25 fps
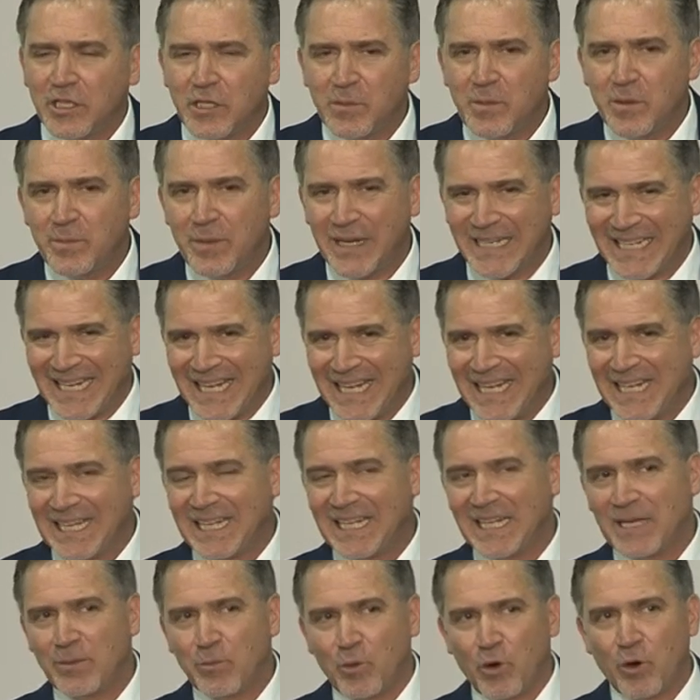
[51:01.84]
to me about
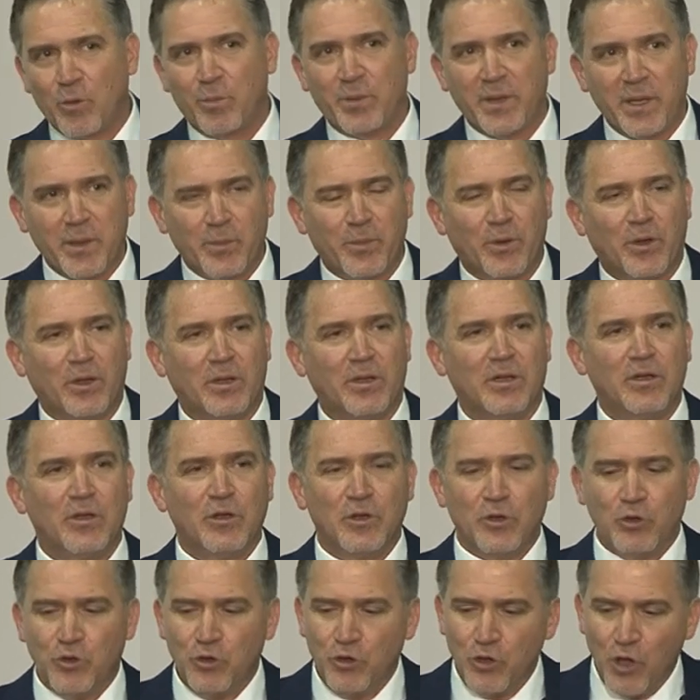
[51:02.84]
killing more people.
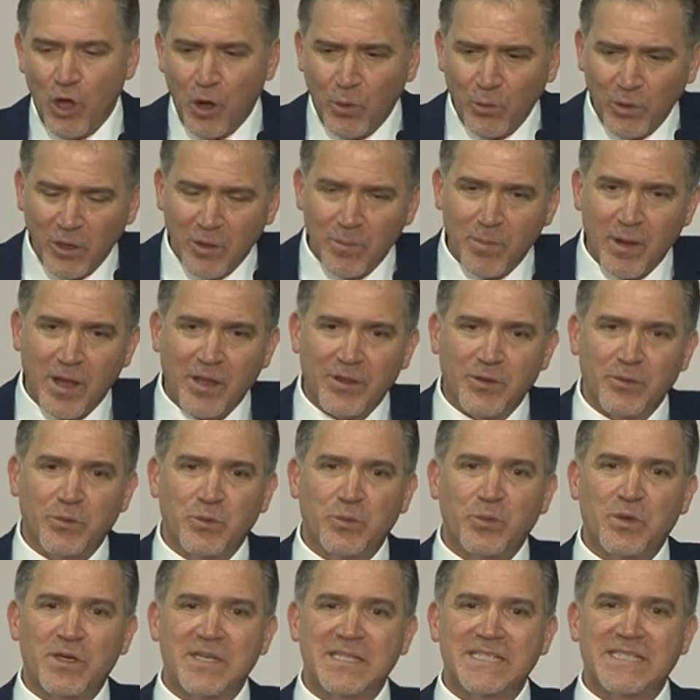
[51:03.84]
No real mother
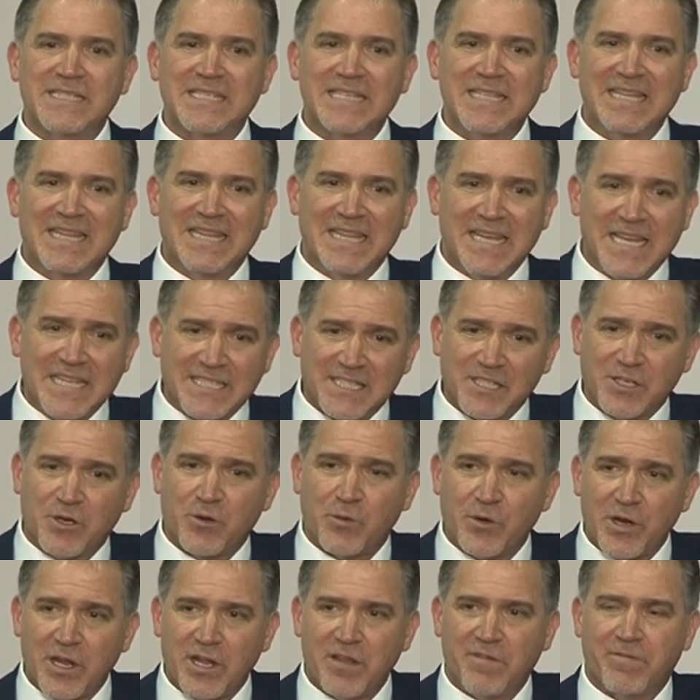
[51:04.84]
would want to see this
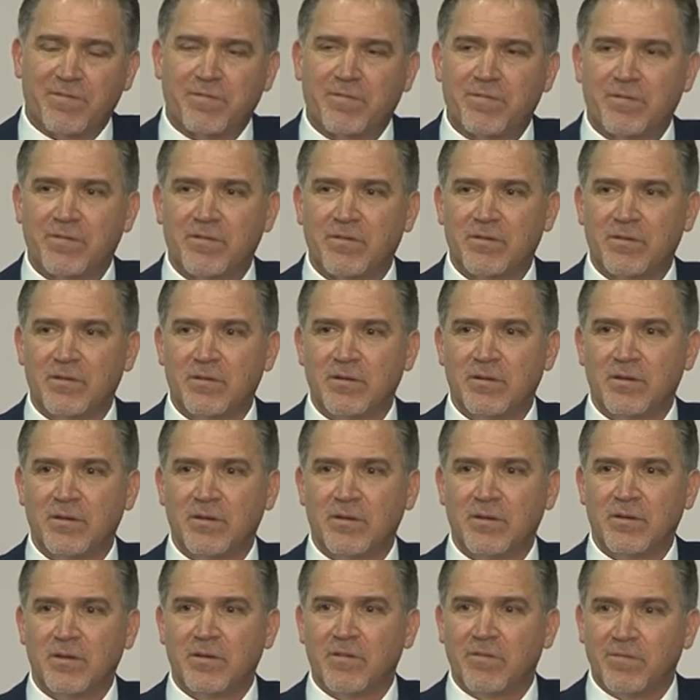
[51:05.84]
grief
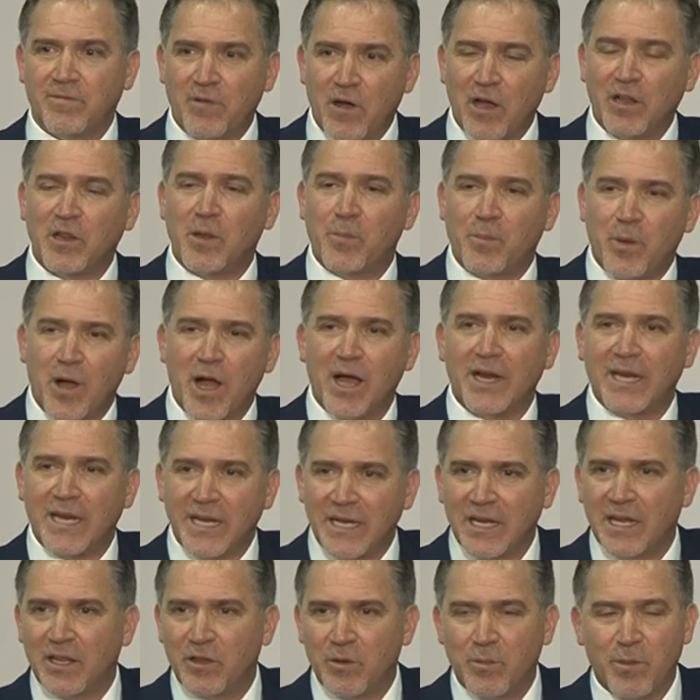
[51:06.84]
fall upon
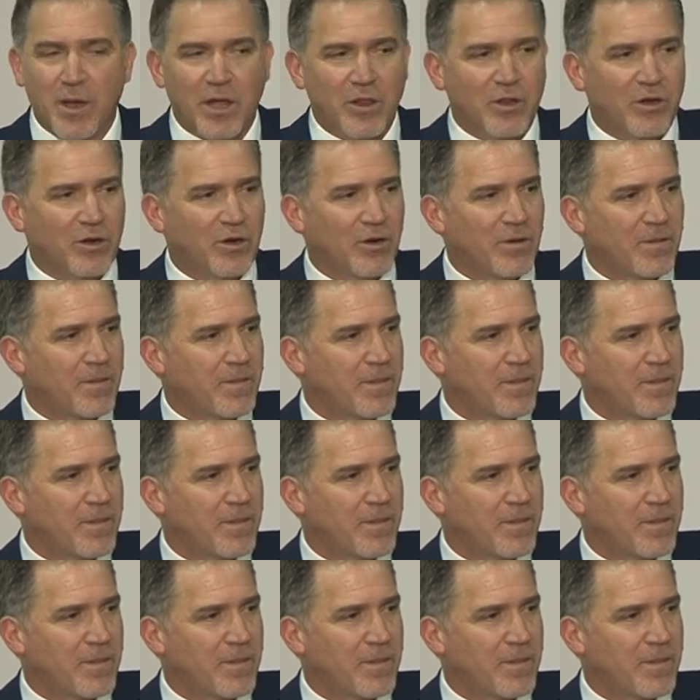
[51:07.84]
any other mother.